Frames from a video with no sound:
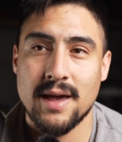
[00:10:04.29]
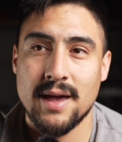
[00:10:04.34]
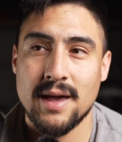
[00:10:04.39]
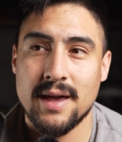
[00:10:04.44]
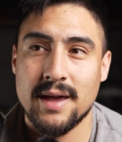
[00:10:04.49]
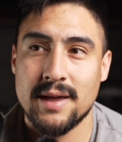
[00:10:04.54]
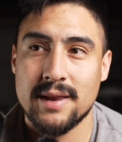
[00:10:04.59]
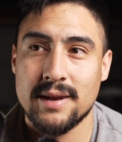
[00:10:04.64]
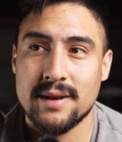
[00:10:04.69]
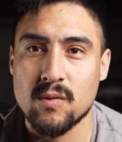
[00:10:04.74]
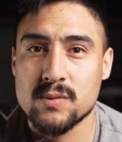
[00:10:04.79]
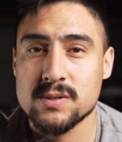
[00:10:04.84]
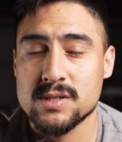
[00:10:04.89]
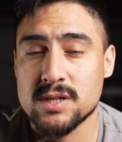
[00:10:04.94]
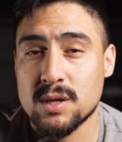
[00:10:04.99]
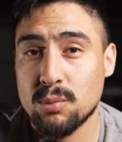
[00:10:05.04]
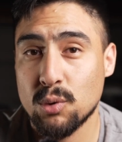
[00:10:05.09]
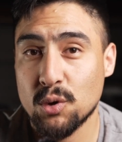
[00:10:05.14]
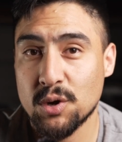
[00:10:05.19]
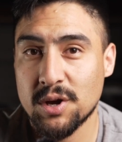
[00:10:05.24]
And there was
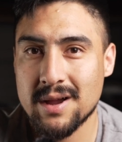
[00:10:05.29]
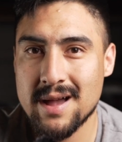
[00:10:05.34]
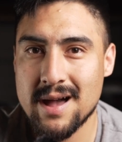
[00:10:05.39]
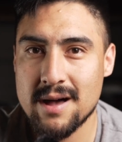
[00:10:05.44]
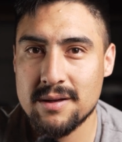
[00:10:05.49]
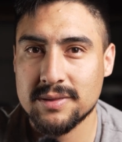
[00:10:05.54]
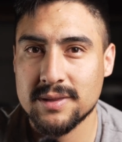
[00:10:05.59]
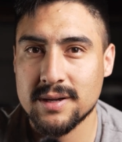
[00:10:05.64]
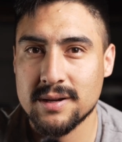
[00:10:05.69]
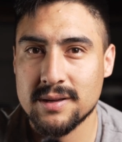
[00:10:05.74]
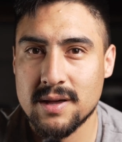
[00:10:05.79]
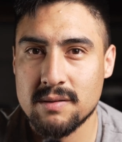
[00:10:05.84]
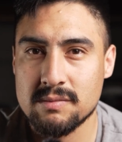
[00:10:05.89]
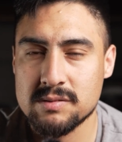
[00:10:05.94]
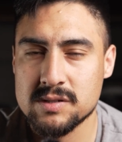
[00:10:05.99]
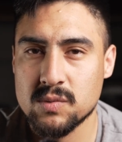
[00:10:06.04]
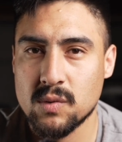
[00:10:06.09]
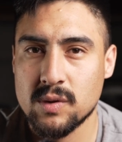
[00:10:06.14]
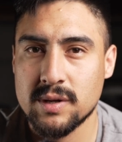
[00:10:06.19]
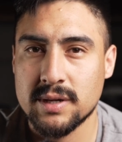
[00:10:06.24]
an employer out there that
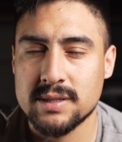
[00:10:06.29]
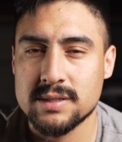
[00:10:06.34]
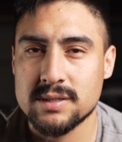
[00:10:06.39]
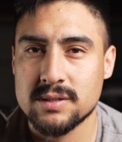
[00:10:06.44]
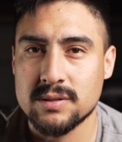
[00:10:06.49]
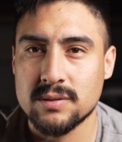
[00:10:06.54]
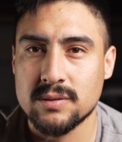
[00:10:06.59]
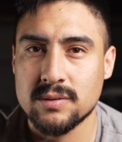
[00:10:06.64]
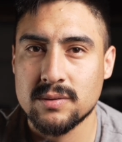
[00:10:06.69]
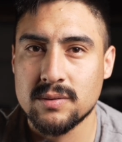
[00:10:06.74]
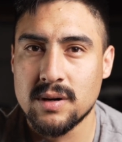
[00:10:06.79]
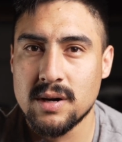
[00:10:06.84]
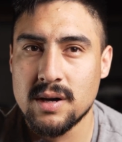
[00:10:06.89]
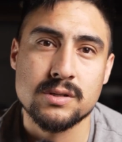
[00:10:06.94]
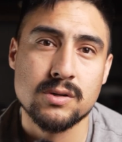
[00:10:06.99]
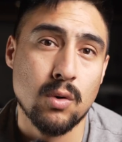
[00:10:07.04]
was willing to,